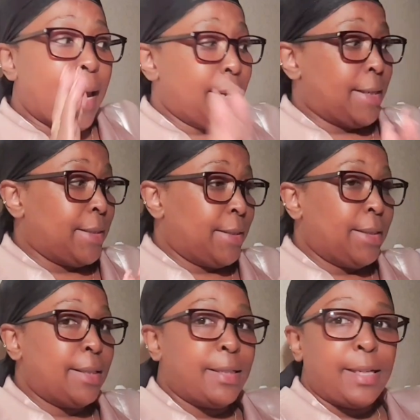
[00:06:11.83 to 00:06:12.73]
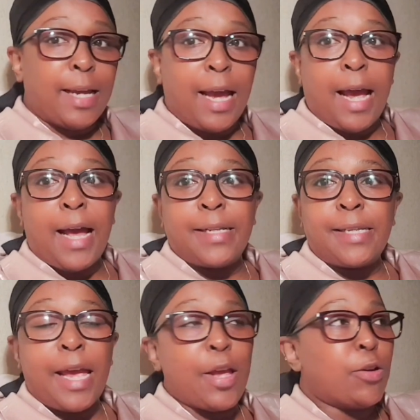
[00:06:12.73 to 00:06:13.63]
And as
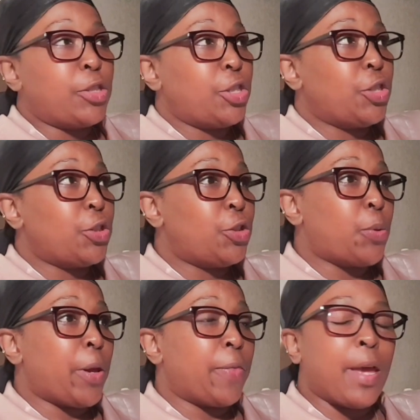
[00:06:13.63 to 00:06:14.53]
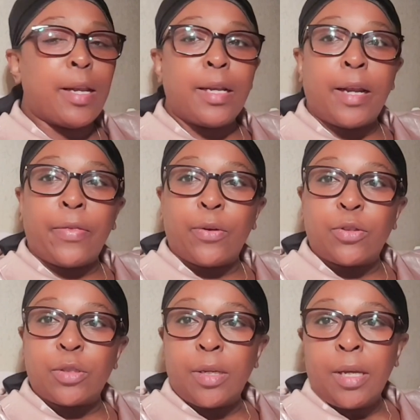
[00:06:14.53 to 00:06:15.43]
I continued doing that, and I
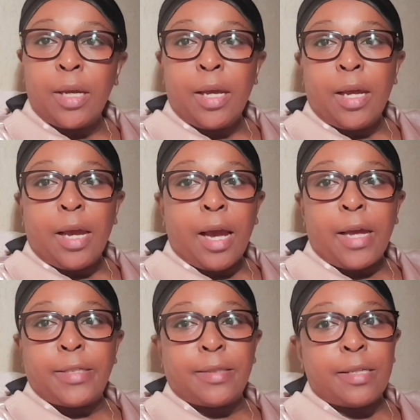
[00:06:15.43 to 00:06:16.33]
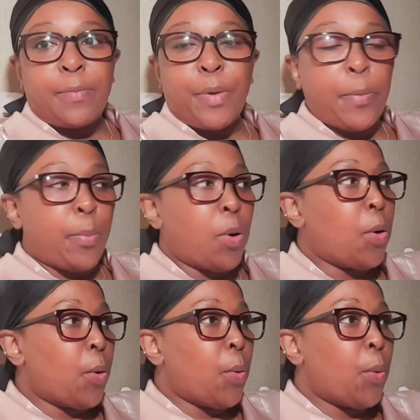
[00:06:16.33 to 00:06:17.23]
thought, I see
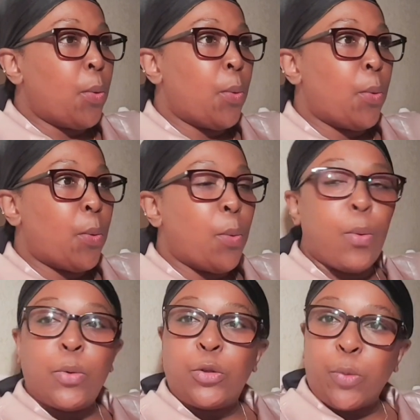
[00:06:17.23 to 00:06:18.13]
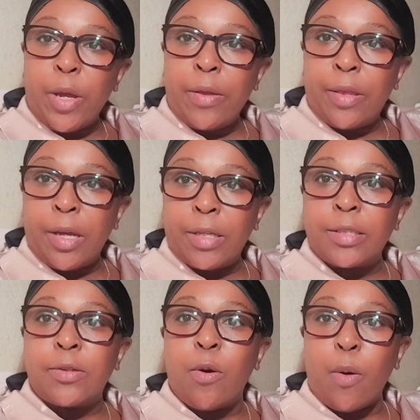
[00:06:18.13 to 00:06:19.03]
people doing
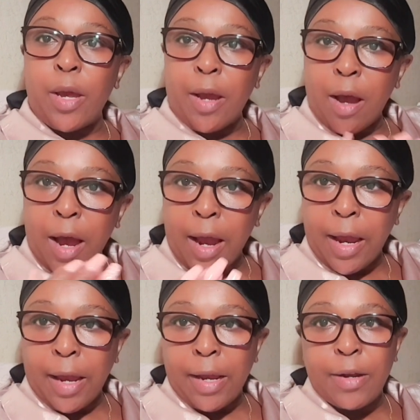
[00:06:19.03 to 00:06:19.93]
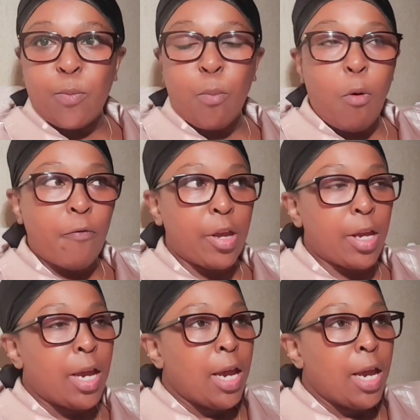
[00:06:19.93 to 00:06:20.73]
things, going ahead, moving,